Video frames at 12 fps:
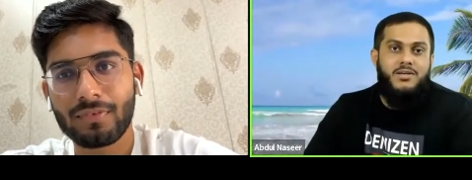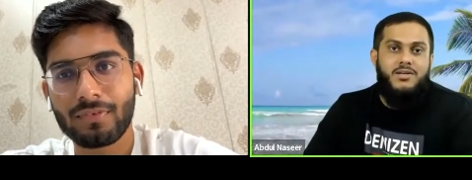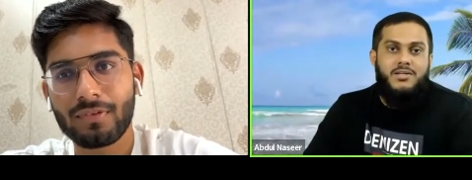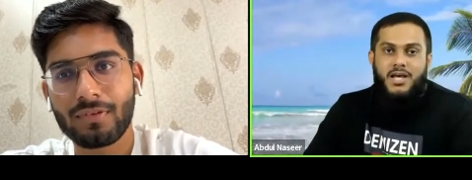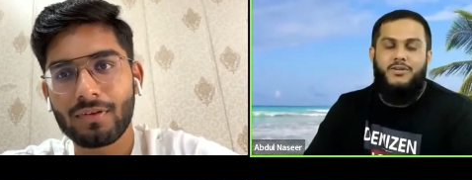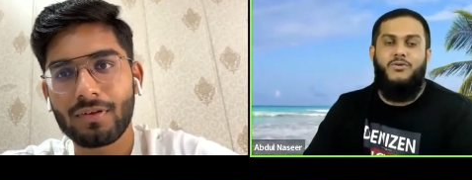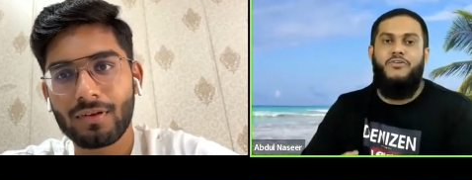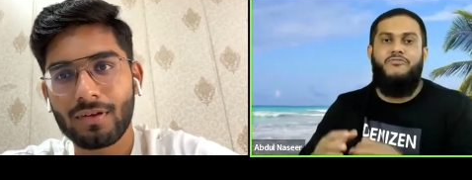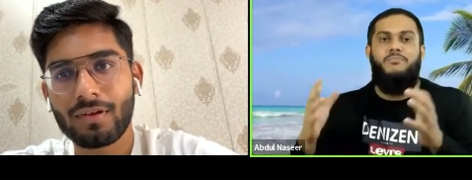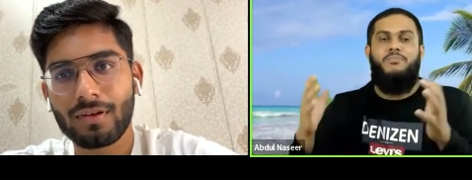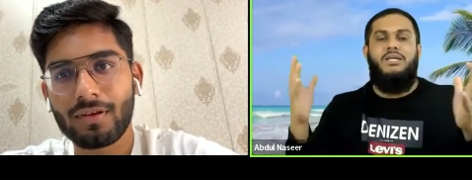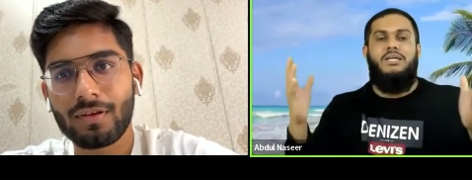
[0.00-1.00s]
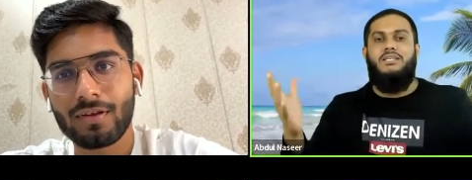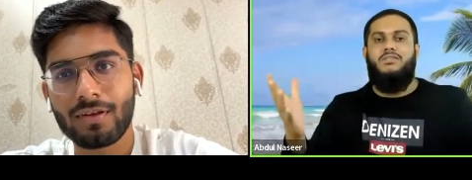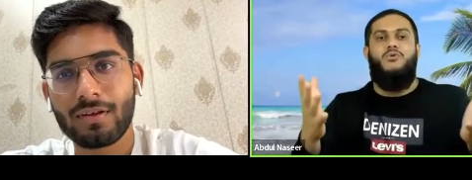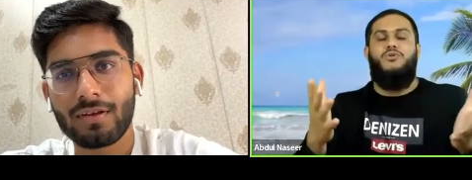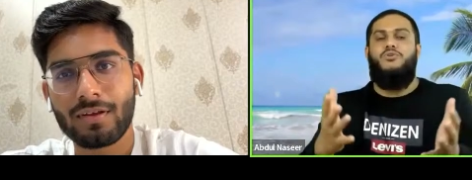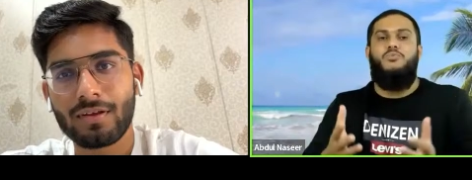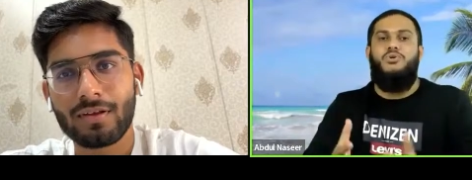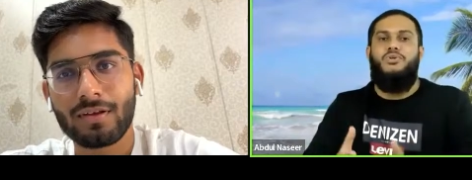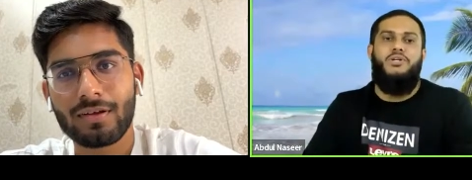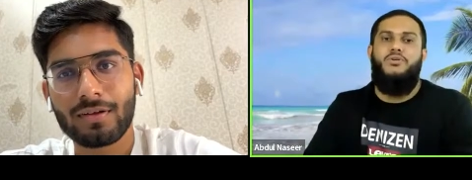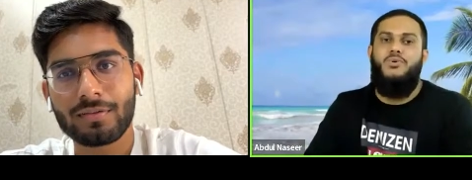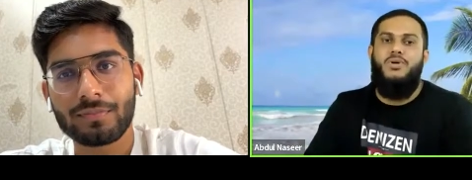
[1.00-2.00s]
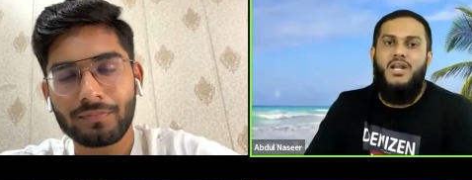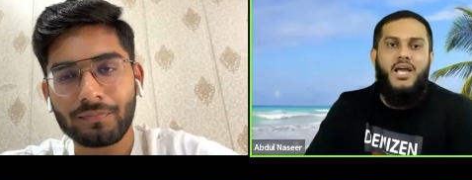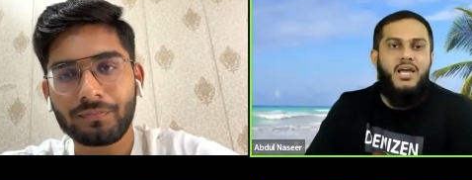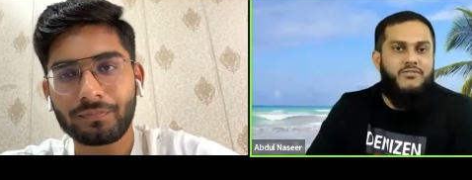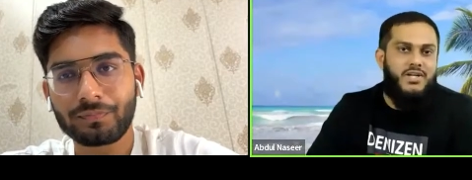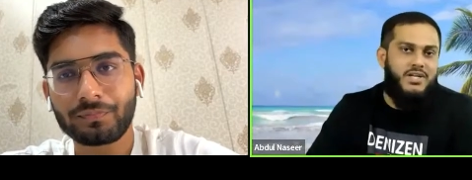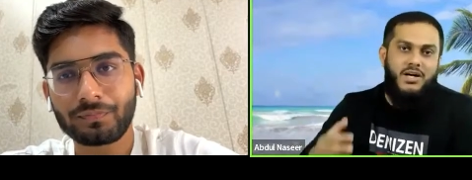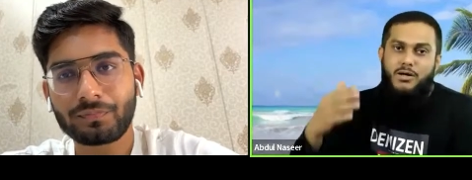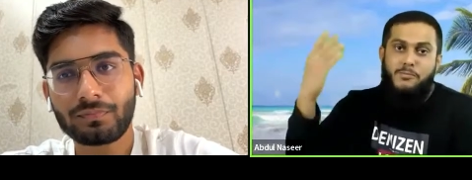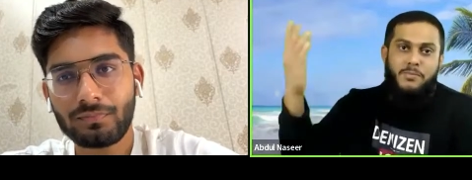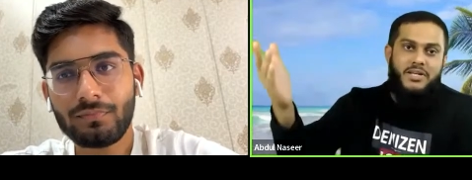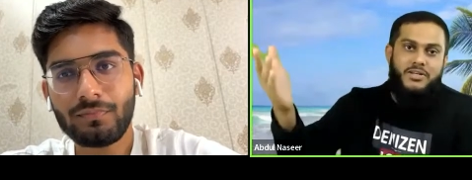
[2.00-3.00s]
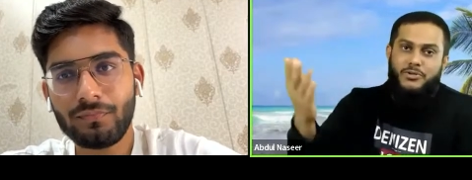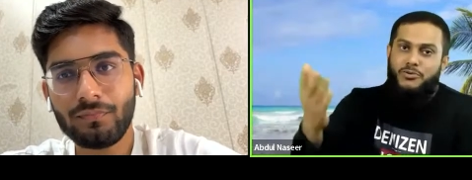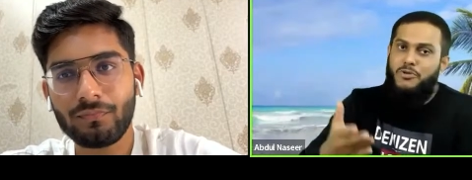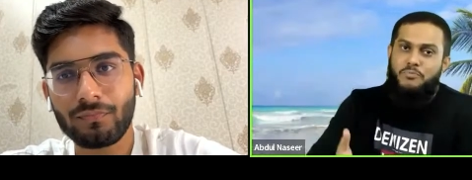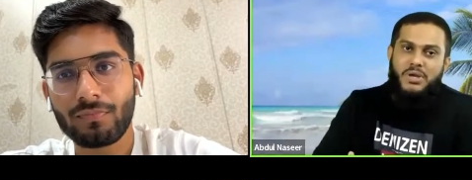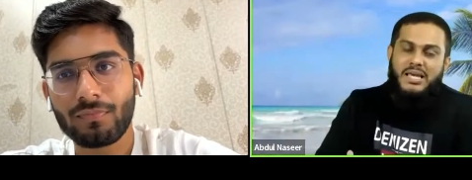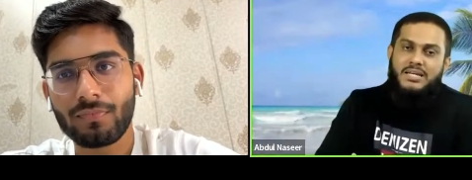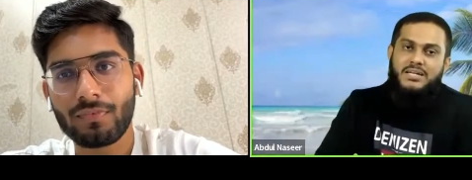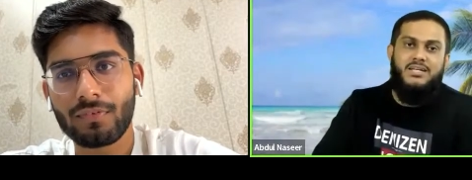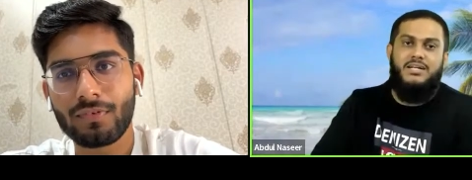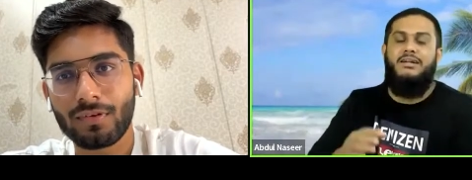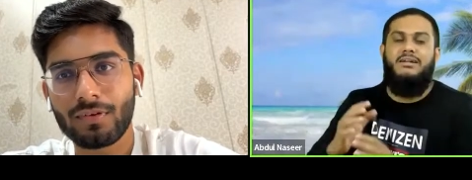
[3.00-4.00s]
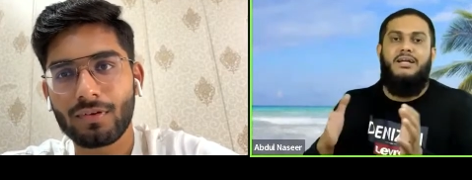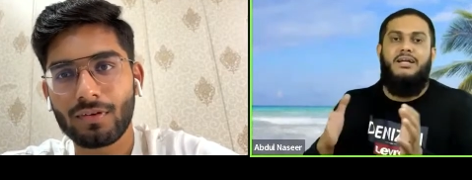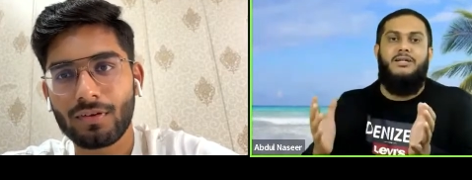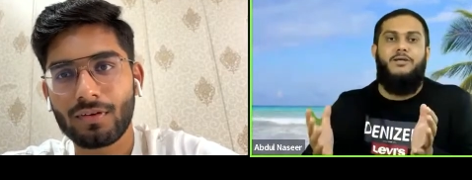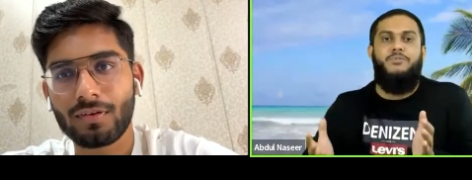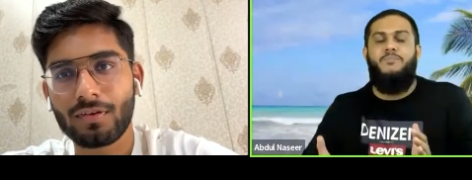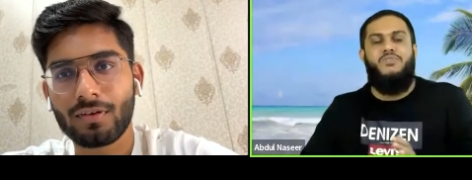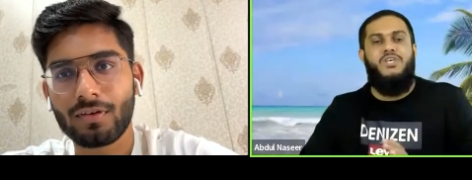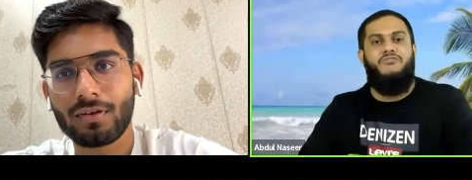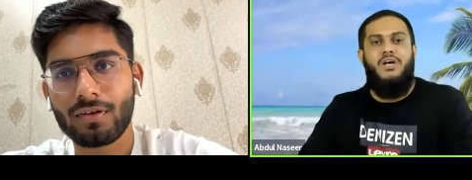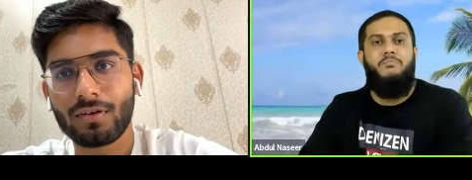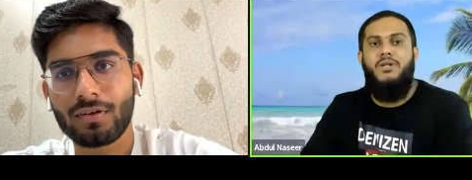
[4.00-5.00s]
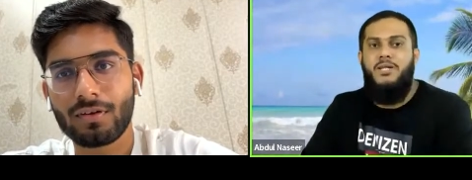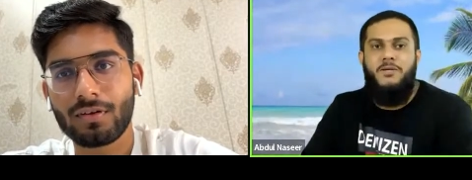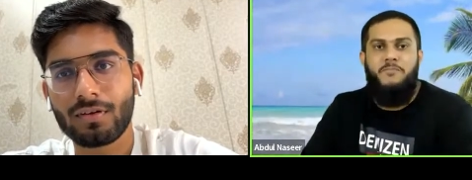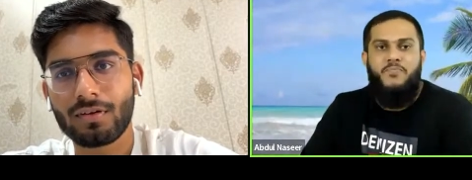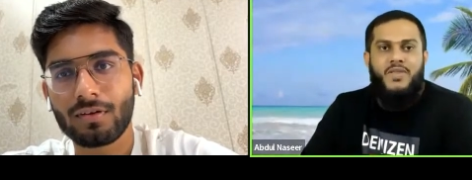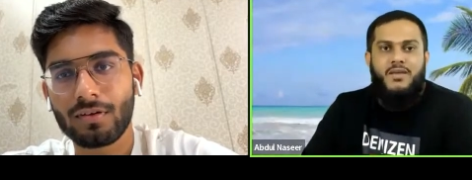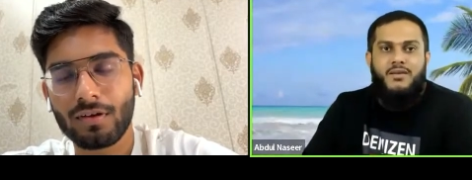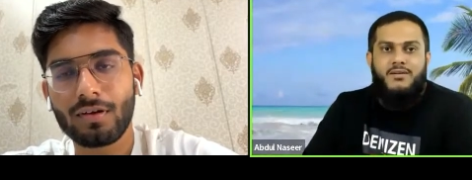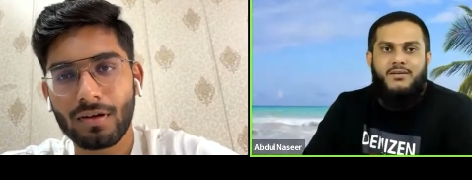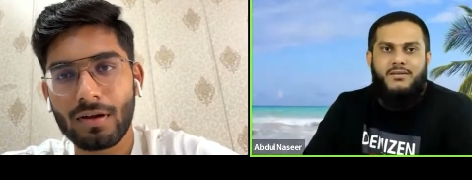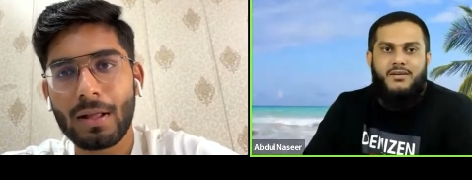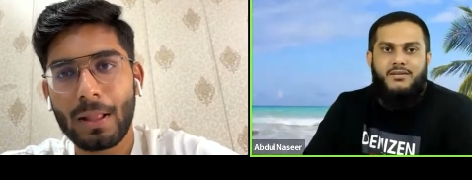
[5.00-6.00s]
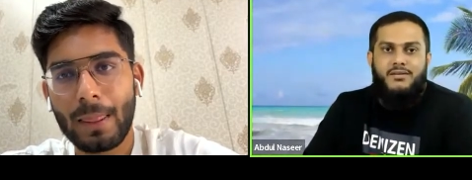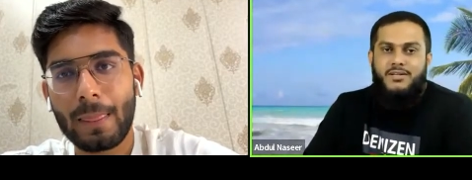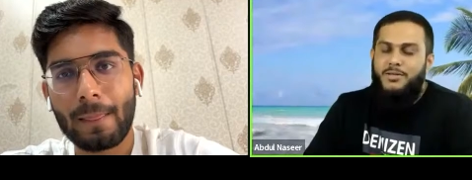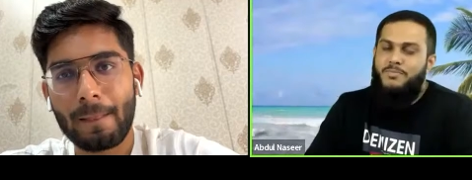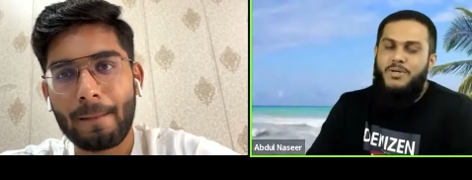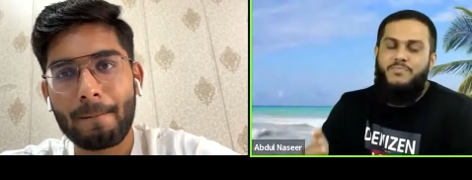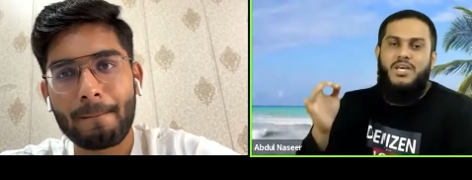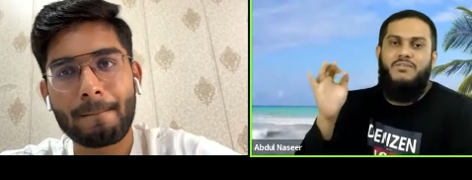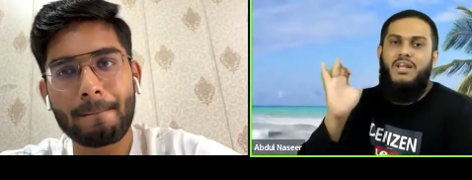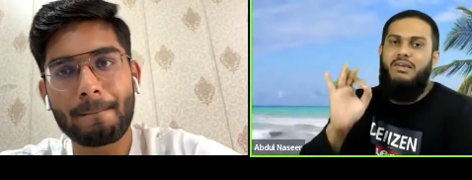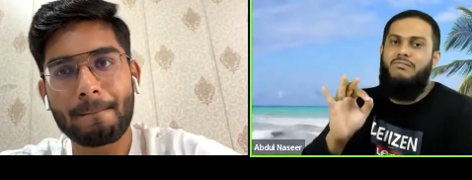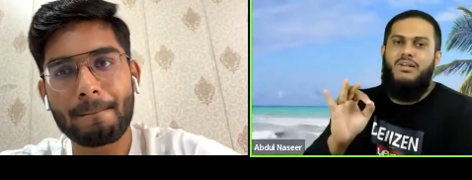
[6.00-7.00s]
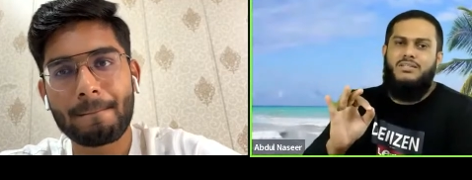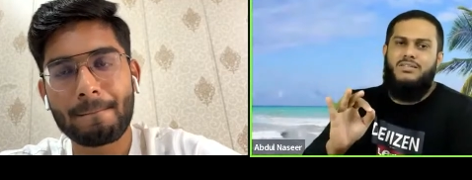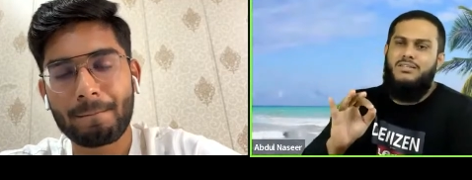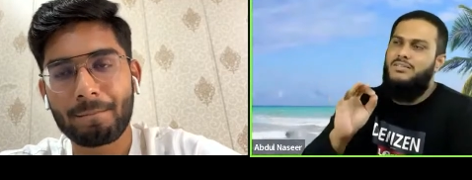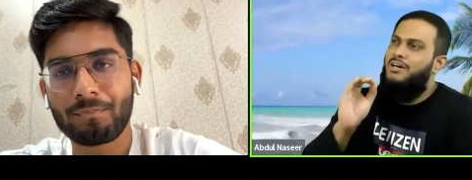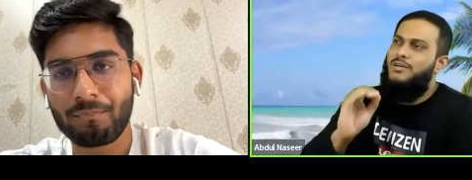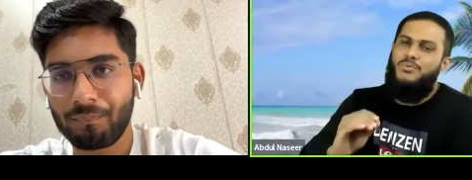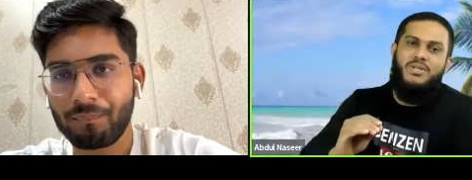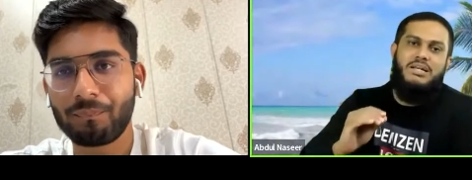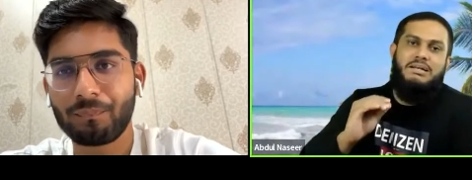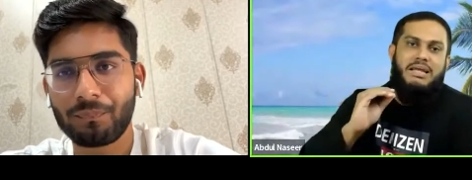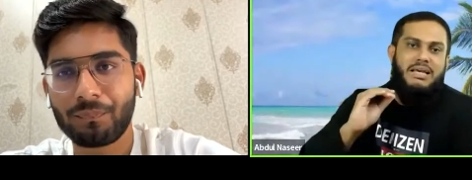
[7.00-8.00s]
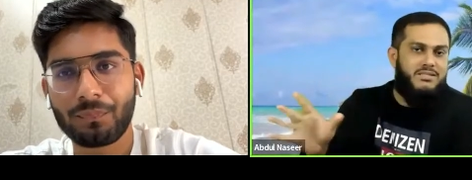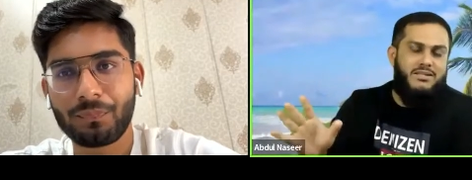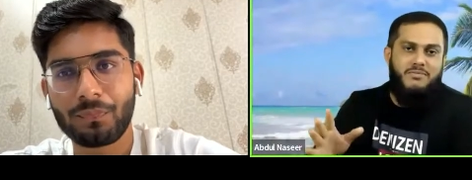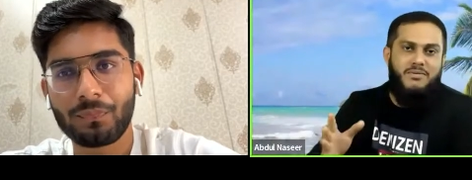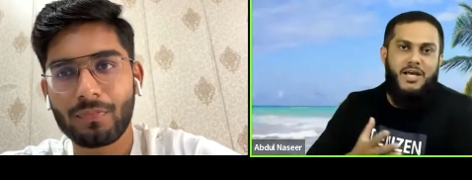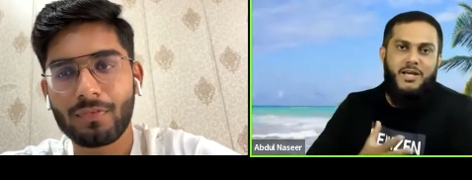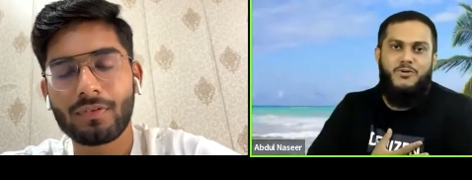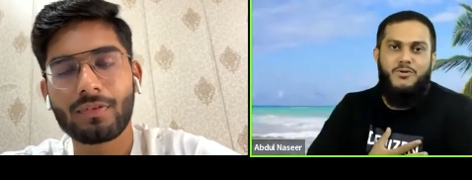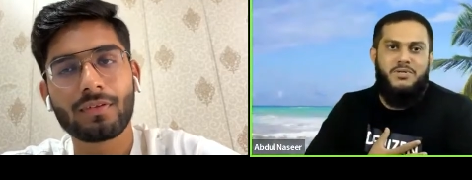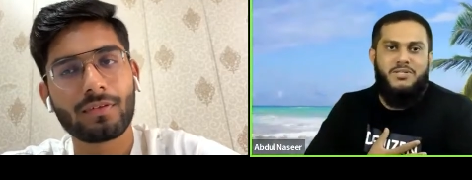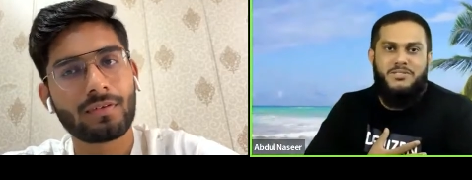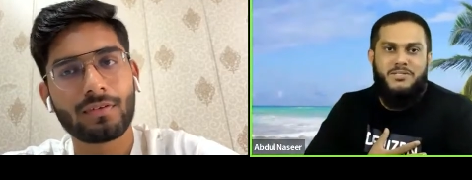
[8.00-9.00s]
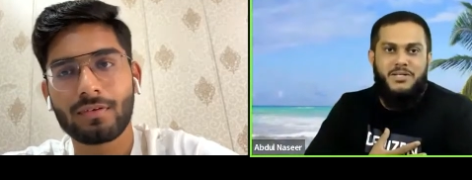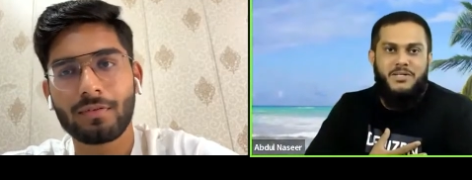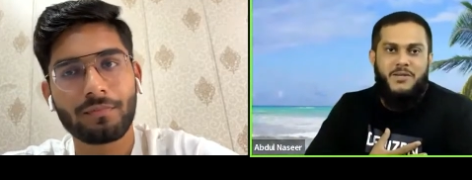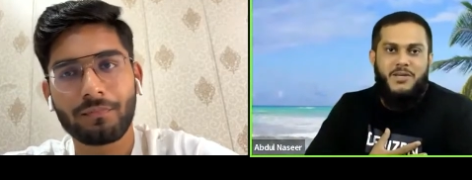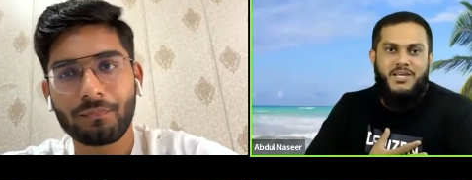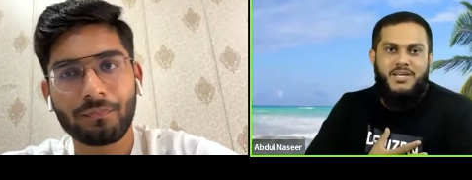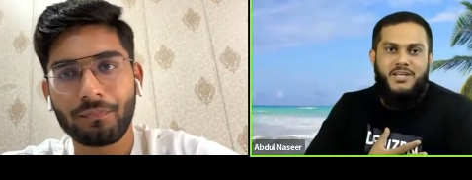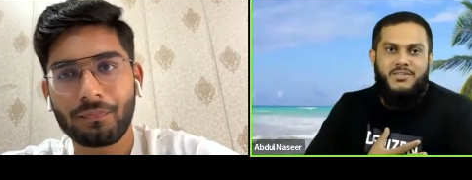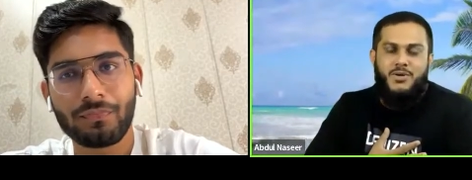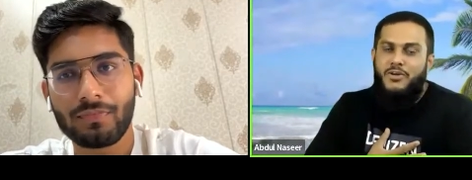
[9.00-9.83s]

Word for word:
Speaker 1: So I know everybody has contributed in your life, that Almighty, your parents and entire DBMCI family right? DBMCF live hmm. classes are to the next level, I know personally. So